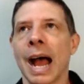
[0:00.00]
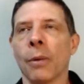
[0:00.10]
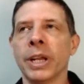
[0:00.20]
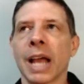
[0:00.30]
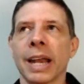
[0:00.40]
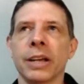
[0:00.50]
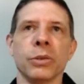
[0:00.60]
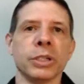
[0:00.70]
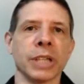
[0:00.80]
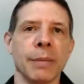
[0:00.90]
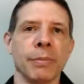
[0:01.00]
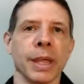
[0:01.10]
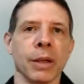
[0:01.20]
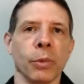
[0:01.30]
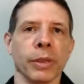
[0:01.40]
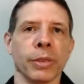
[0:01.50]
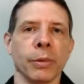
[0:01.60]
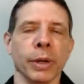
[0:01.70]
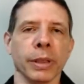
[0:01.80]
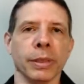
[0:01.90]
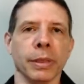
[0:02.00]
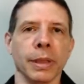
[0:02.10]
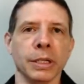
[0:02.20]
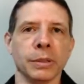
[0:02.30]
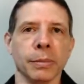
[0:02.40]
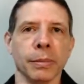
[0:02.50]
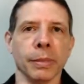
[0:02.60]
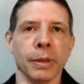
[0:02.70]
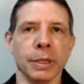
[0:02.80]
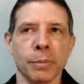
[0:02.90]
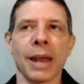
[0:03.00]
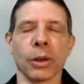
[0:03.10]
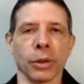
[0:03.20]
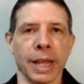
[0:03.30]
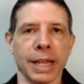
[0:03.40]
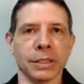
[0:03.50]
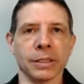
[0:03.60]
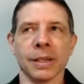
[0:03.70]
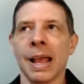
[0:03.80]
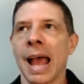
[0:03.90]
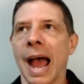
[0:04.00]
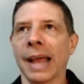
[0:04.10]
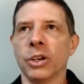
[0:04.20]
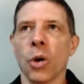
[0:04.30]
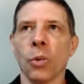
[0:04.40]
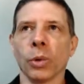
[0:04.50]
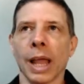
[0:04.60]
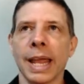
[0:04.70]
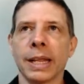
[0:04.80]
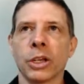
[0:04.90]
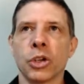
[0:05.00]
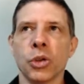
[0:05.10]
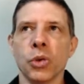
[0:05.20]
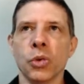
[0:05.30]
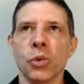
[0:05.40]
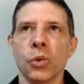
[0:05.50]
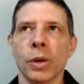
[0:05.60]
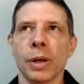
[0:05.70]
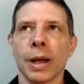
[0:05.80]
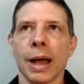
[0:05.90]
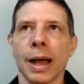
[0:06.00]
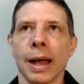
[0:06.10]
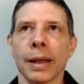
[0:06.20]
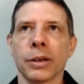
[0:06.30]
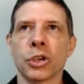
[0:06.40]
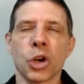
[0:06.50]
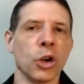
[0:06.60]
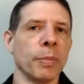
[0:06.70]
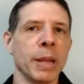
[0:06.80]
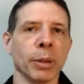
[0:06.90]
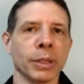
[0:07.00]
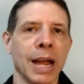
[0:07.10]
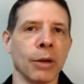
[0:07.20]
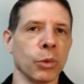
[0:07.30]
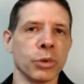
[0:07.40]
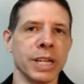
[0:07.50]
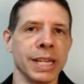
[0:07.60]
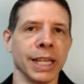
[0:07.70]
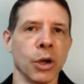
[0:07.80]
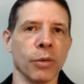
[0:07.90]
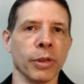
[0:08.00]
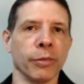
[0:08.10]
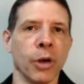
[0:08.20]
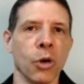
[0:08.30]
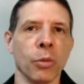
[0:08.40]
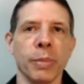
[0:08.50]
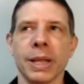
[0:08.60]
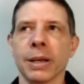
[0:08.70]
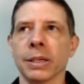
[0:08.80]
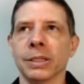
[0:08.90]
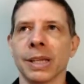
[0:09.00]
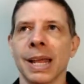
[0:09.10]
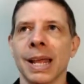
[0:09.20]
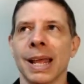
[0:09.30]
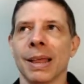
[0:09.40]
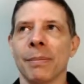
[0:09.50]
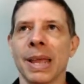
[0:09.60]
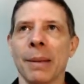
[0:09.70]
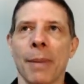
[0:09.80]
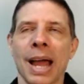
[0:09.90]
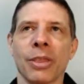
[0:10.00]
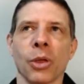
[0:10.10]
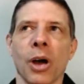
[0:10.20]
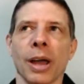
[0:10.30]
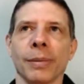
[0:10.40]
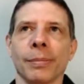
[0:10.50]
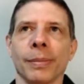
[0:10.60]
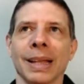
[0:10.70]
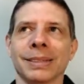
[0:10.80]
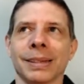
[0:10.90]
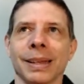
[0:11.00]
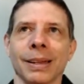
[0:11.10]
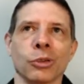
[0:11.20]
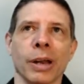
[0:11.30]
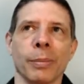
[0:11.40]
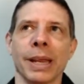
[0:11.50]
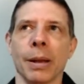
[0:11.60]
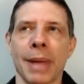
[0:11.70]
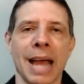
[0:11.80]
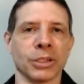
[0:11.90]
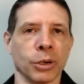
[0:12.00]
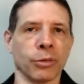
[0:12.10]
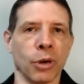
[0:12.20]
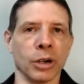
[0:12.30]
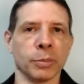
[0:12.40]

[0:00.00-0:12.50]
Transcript: We kind of do the same thing with these medical cases. I don't like to turn people down routinely over the phone because, in my thought, as trying to be an ambassador for our